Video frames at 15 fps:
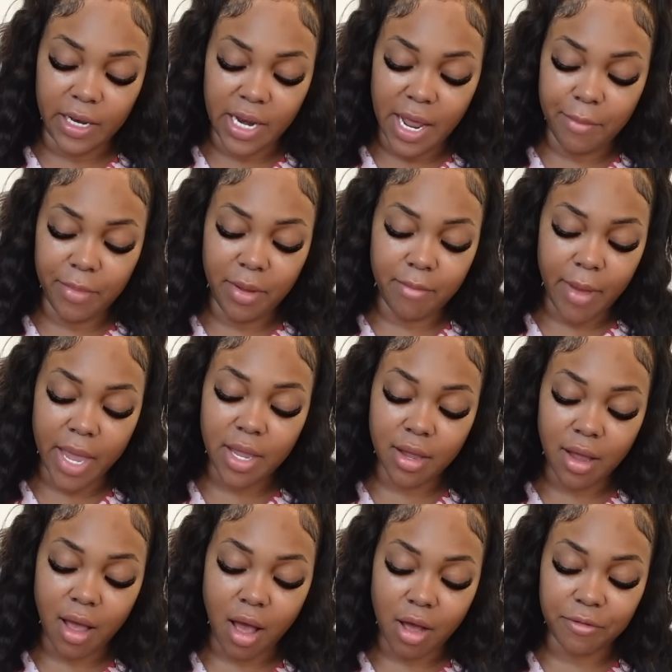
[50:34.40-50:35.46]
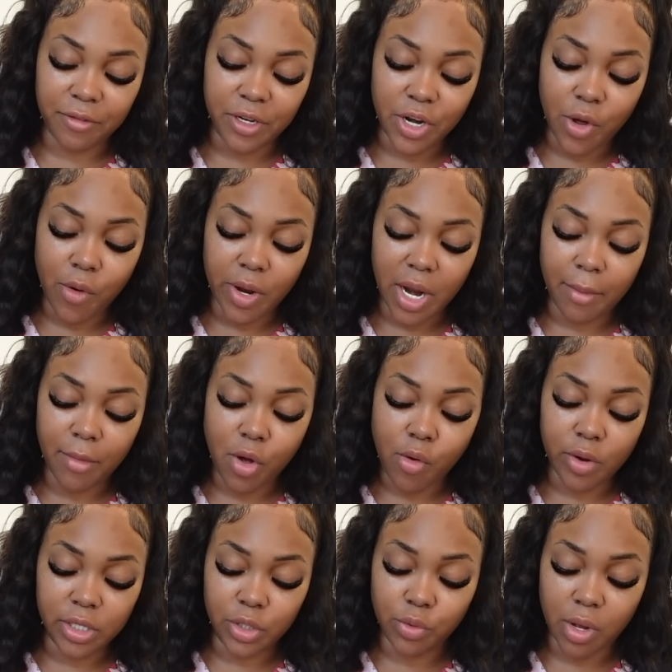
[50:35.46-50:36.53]
and not me making coffee, knowing I'm
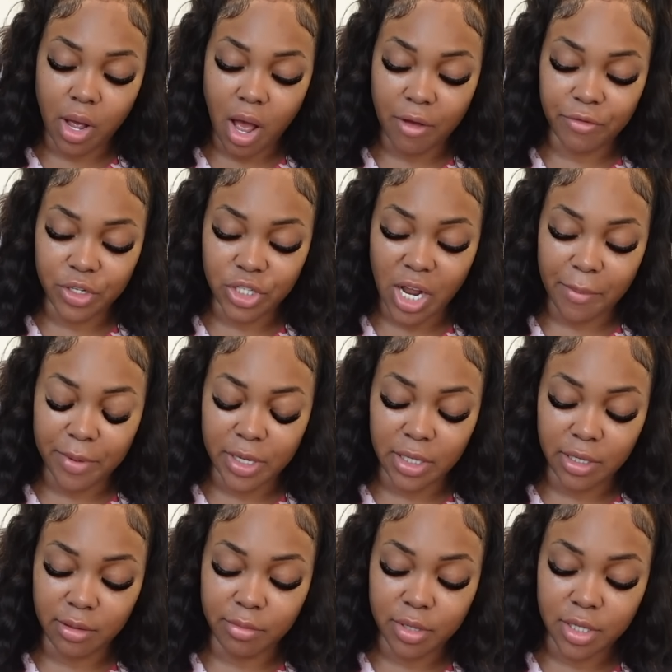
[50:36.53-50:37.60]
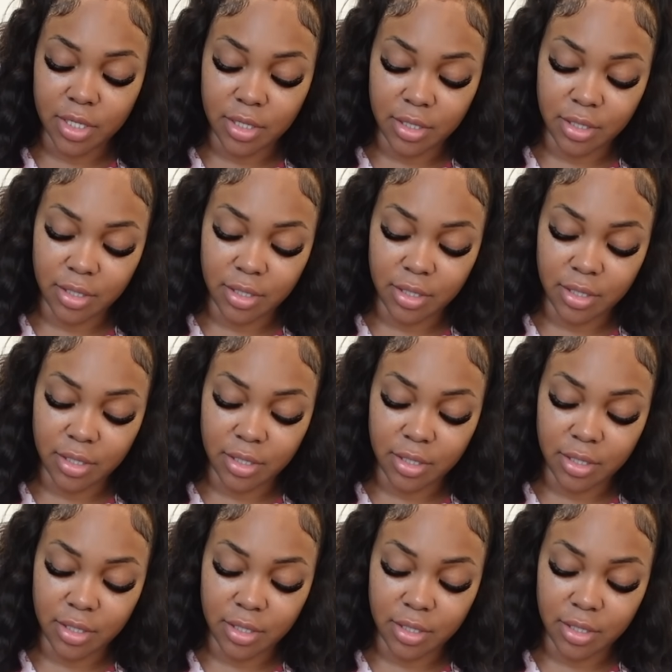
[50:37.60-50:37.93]
going to a coffee shop in a little bit.